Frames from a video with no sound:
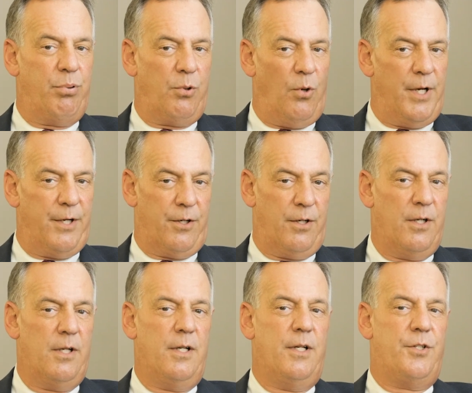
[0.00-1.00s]
employer
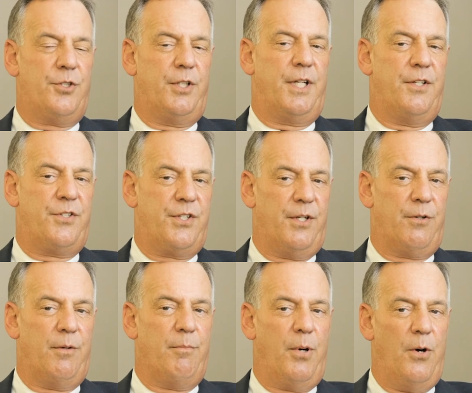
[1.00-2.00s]
should
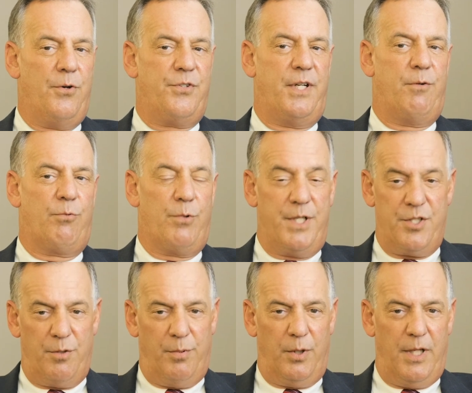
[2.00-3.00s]
consider imposing
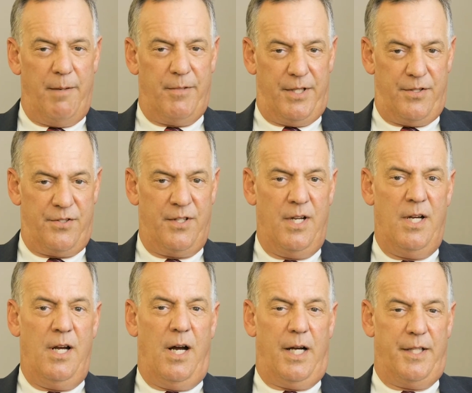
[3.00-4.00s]
reasonable limits
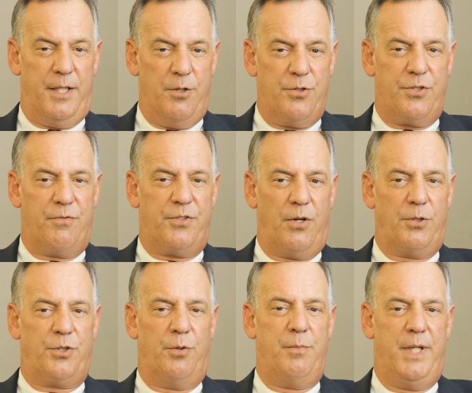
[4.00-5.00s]
on the use of
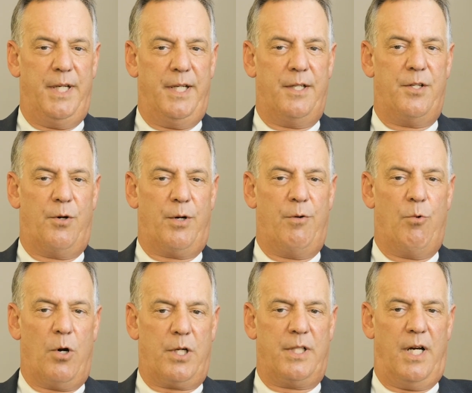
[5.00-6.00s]
social media during
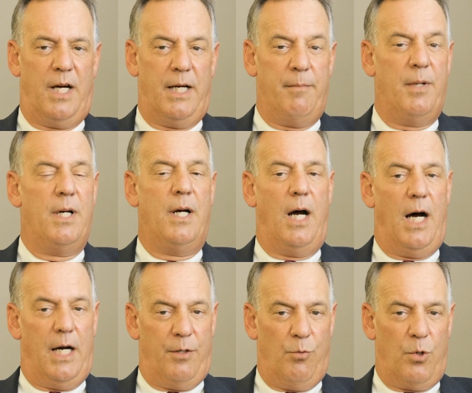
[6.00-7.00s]
work time,
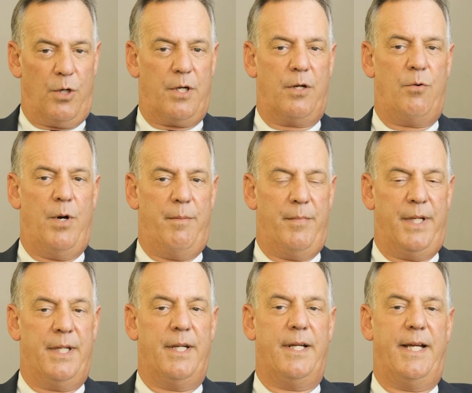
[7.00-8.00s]
on work
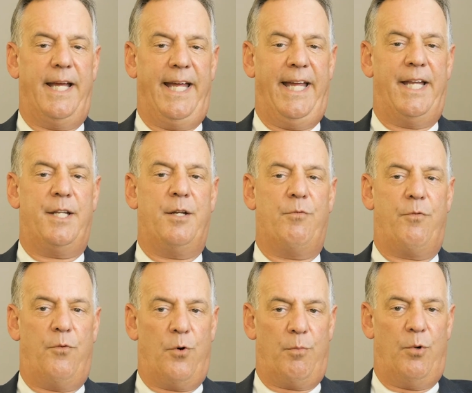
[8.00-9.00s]
equipment, and in
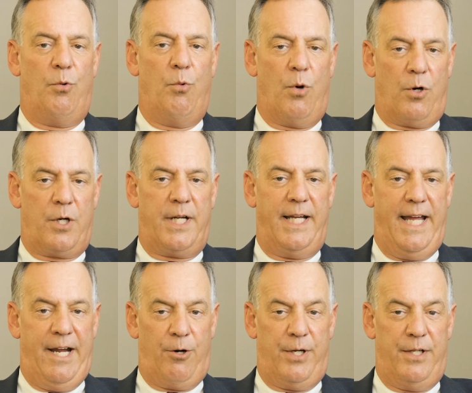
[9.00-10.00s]
formal work
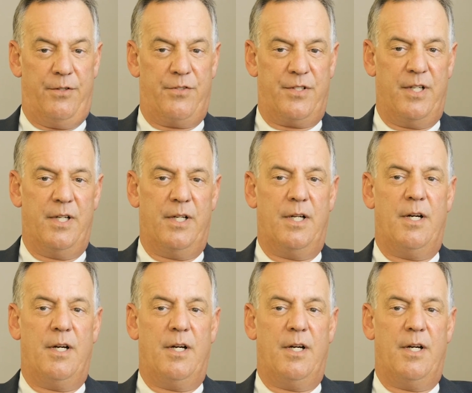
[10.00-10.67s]
areas.